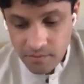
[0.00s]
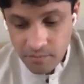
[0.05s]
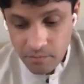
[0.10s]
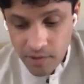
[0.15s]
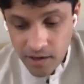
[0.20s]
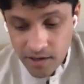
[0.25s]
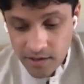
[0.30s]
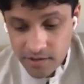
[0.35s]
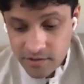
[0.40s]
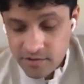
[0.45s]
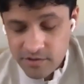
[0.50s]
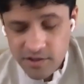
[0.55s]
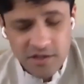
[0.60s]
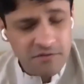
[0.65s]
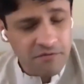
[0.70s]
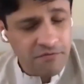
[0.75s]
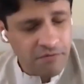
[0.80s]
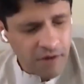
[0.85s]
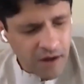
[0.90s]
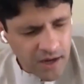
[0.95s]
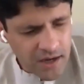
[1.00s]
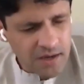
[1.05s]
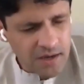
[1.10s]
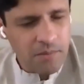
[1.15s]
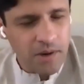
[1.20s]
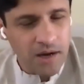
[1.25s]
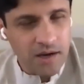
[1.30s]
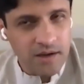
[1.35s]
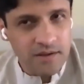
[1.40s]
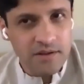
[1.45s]
Monks, such
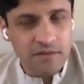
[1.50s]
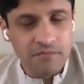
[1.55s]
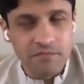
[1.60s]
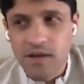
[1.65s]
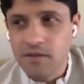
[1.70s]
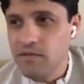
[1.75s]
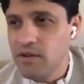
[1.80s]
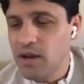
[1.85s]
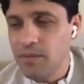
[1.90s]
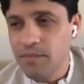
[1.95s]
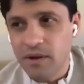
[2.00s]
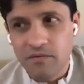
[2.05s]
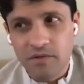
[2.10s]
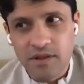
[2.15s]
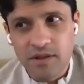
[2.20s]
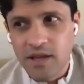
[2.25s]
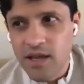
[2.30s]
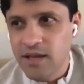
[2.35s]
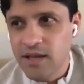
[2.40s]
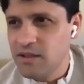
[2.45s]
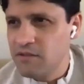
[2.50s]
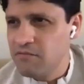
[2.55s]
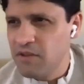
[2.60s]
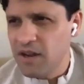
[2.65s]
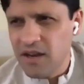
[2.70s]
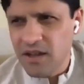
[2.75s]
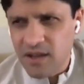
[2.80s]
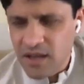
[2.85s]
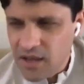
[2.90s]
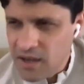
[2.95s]
fine monks, have given up everything. They're
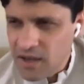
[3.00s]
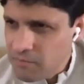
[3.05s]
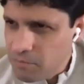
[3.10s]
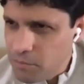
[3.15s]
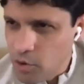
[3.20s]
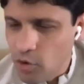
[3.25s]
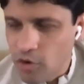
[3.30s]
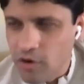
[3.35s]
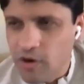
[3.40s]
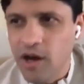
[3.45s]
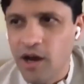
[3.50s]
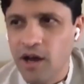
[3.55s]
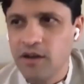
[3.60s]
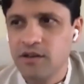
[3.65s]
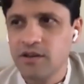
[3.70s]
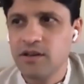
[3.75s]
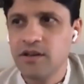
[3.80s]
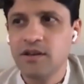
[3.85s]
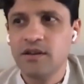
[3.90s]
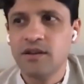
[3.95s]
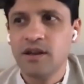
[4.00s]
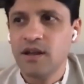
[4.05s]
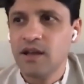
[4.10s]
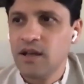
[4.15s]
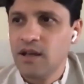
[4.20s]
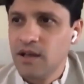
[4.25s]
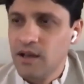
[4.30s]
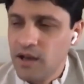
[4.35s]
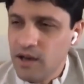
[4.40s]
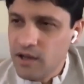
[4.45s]
very pure-hearted.
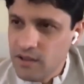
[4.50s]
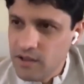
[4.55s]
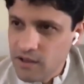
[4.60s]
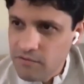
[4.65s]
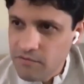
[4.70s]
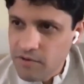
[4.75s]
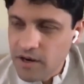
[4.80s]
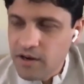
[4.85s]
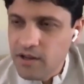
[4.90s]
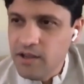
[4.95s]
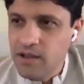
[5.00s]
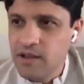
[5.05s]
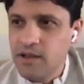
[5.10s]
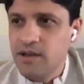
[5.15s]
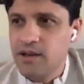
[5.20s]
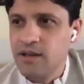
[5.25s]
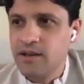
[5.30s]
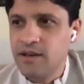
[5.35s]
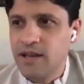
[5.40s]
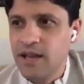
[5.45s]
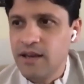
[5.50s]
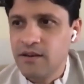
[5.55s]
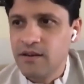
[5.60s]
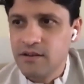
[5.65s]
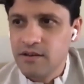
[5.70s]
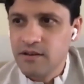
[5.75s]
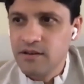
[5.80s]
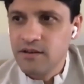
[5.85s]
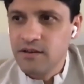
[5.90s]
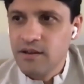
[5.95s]
They're very
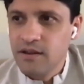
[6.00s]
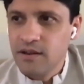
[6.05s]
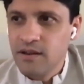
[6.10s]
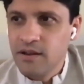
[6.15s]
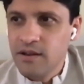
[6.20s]
contented.